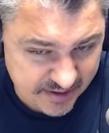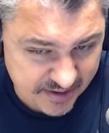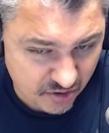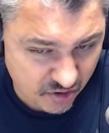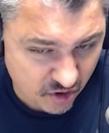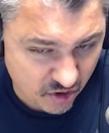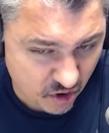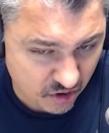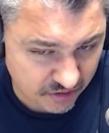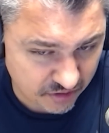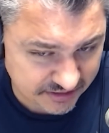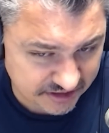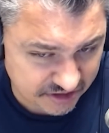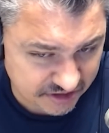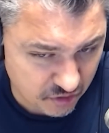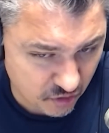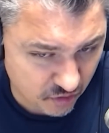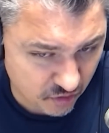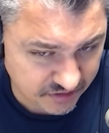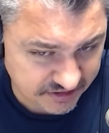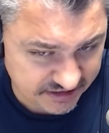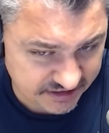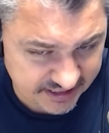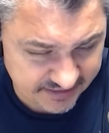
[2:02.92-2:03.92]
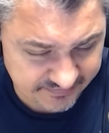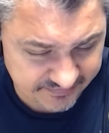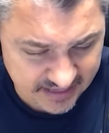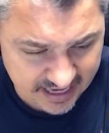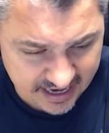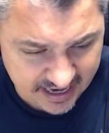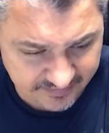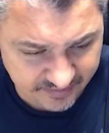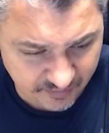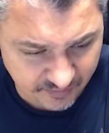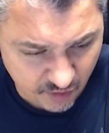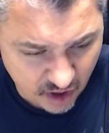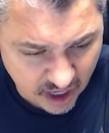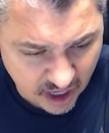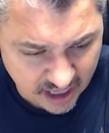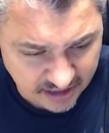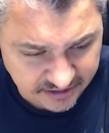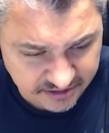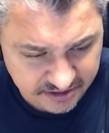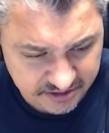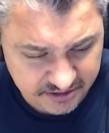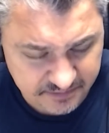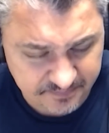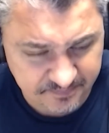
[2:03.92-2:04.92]
I'll call the store and see if they have the
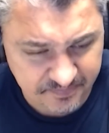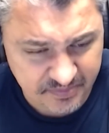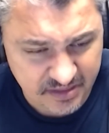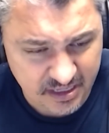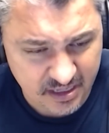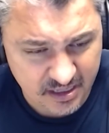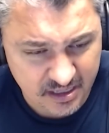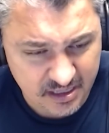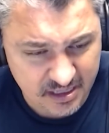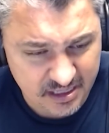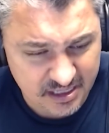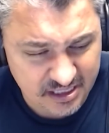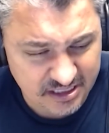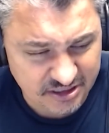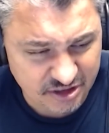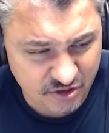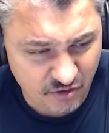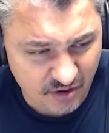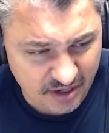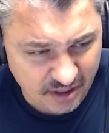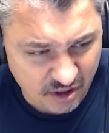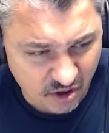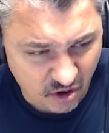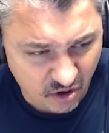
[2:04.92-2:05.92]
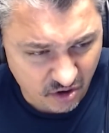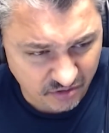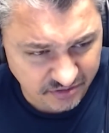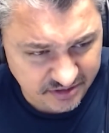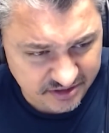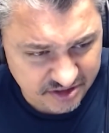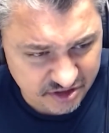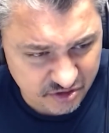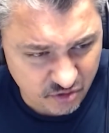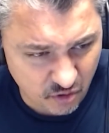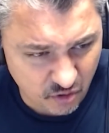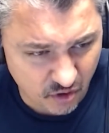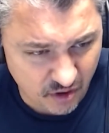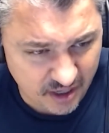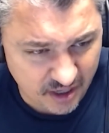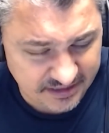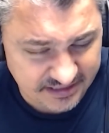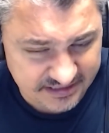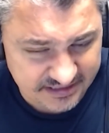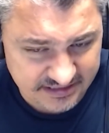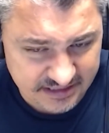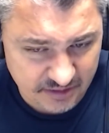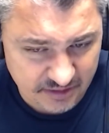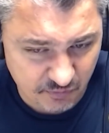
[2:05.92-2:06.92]
watch. So I called the store and
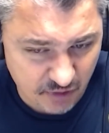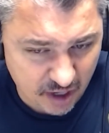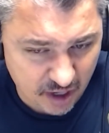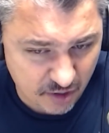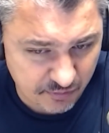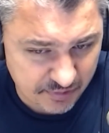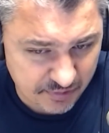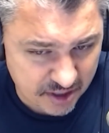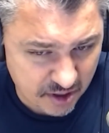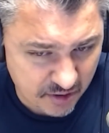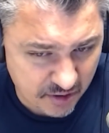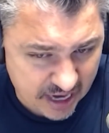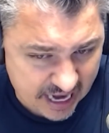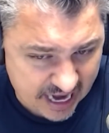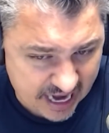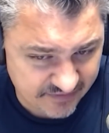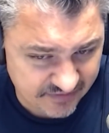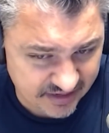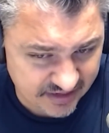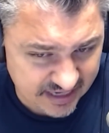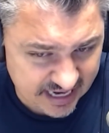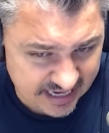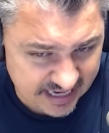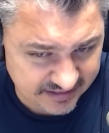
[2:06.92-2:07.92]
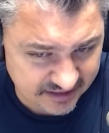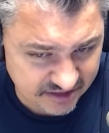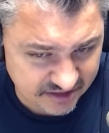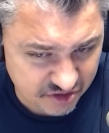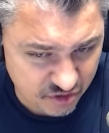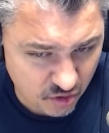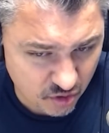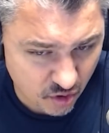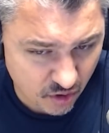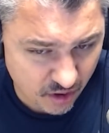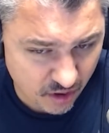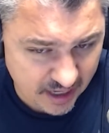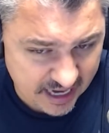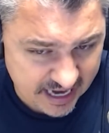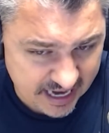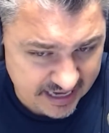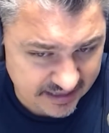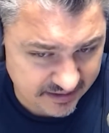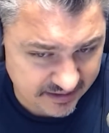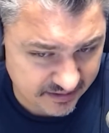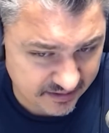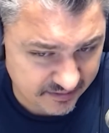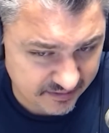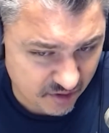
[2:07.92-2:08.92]
they said, well, we don't have it at the store.
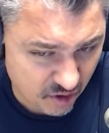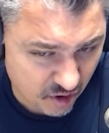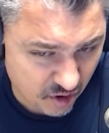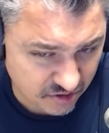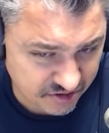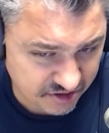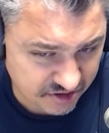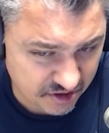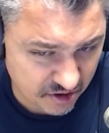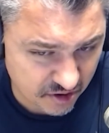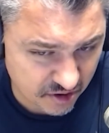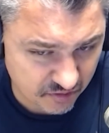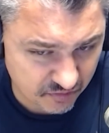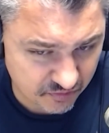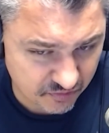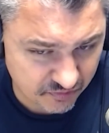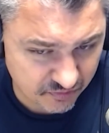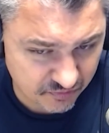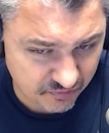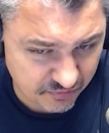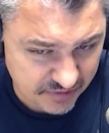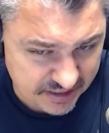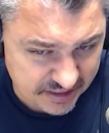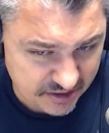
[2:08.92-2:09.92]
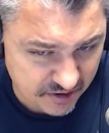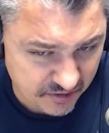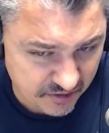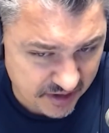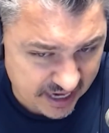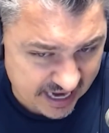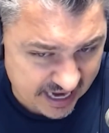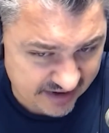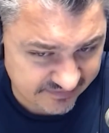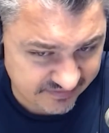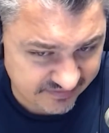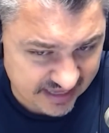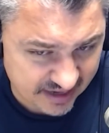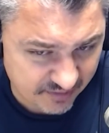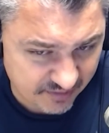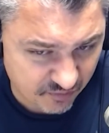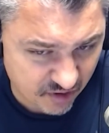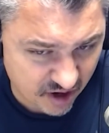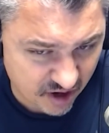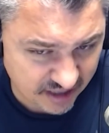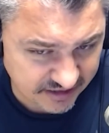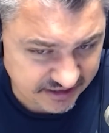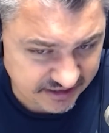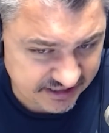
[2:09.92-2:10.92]
And also, we don't have that
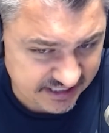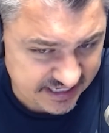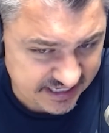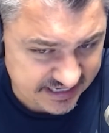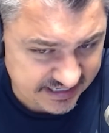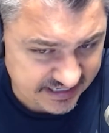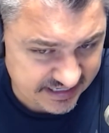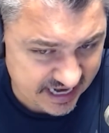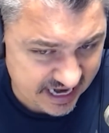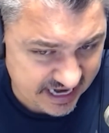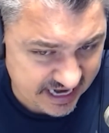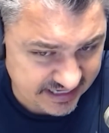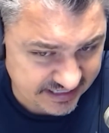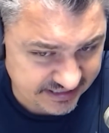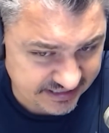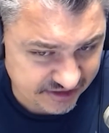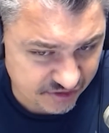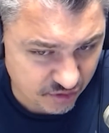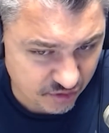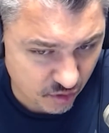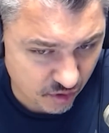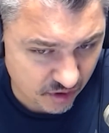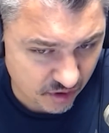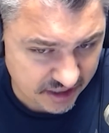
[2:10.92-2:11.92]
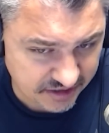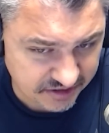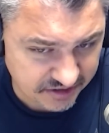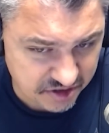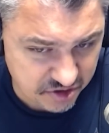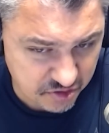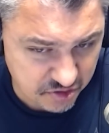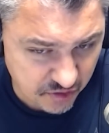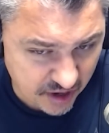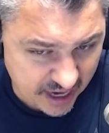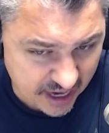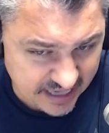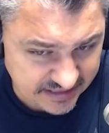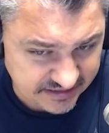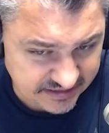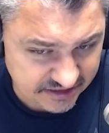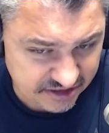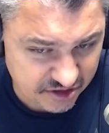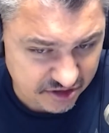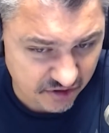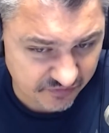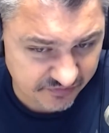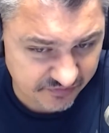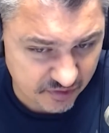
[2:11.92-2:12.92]
watch in any store in the U.S.
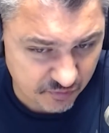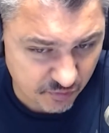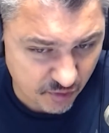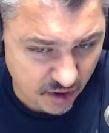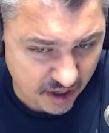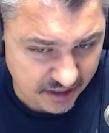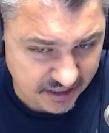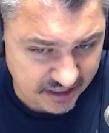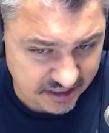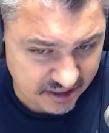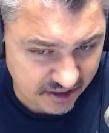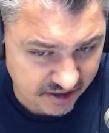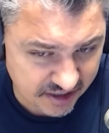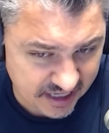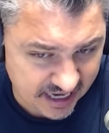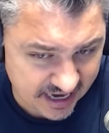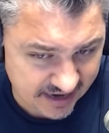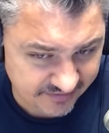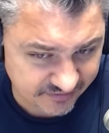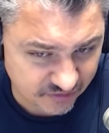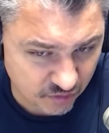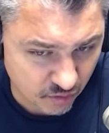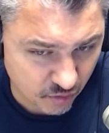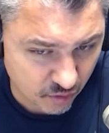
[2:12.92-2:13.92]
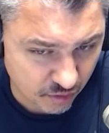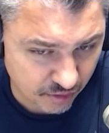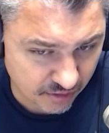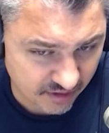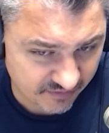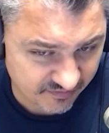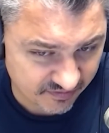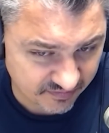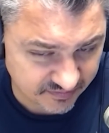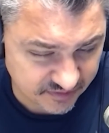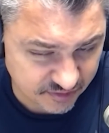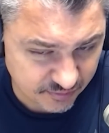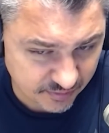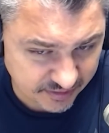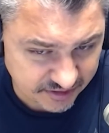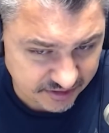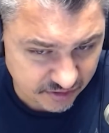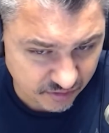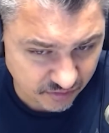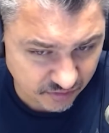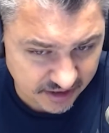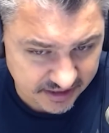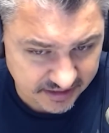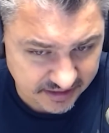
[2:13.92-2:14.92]
So if you want it, you're going to have to order it from
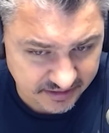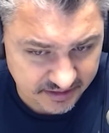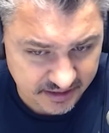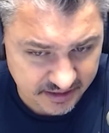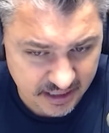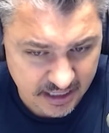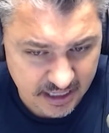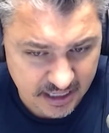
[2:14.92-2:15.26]
Switzerland.